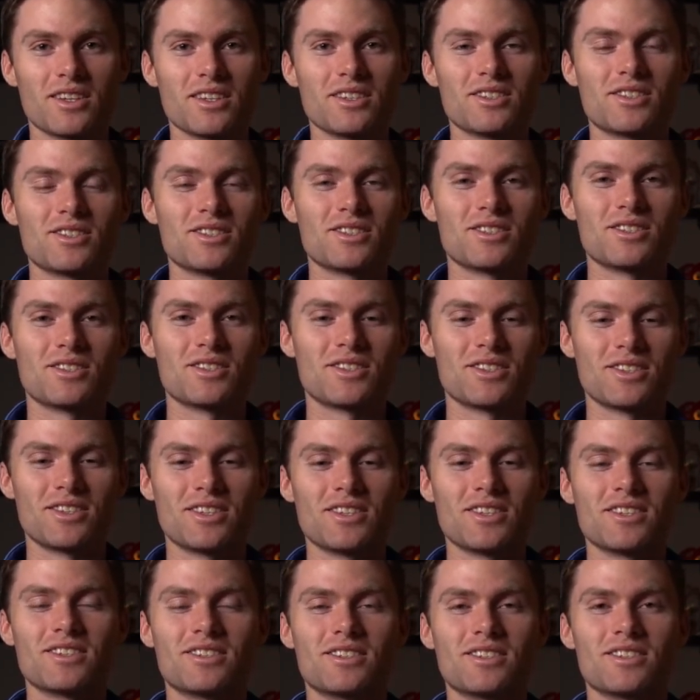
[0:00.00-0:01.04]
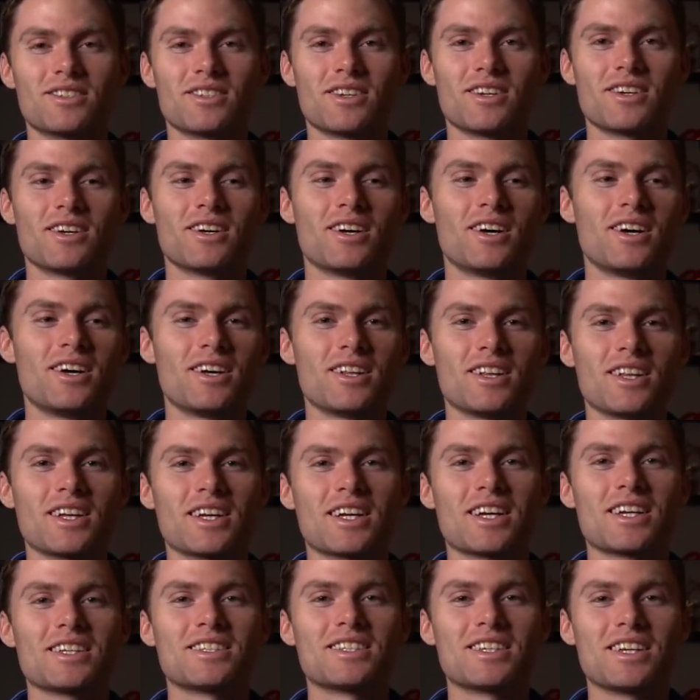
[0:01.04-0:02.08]
This is a, like
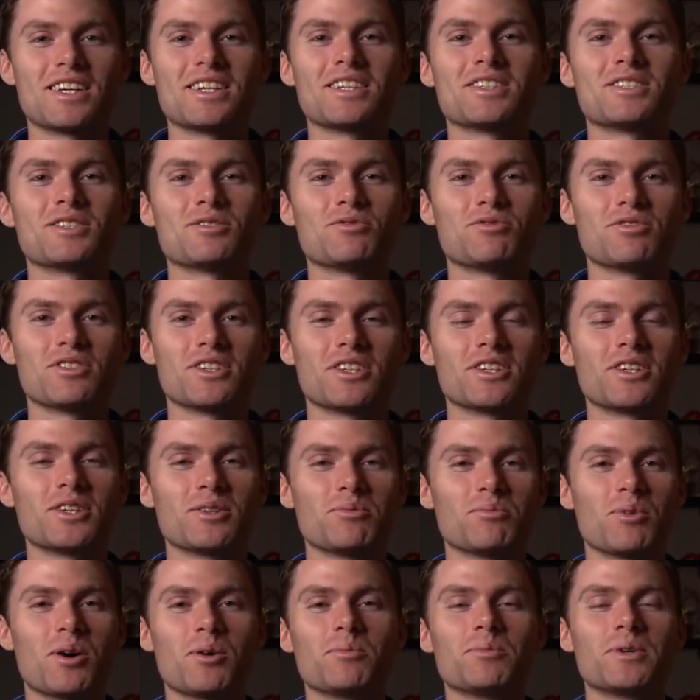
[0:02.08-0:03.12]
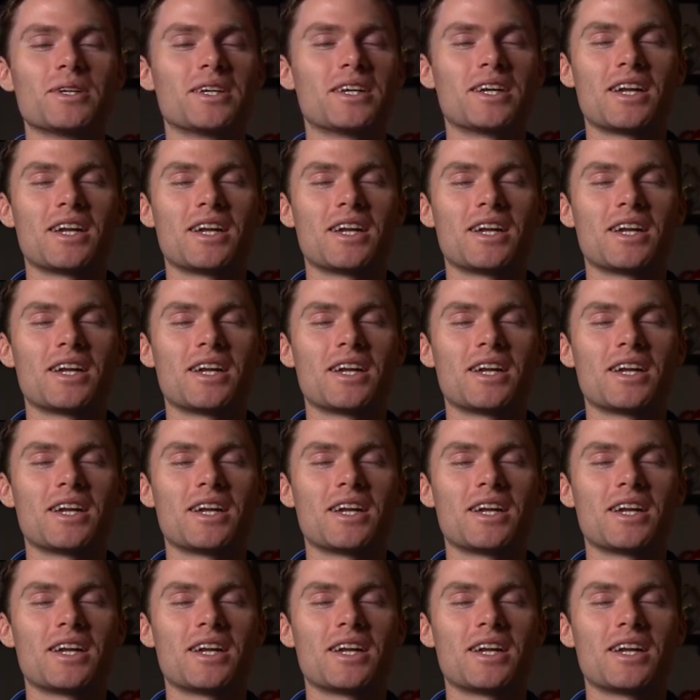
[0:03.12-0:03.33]
I said, it's a fleeting moment.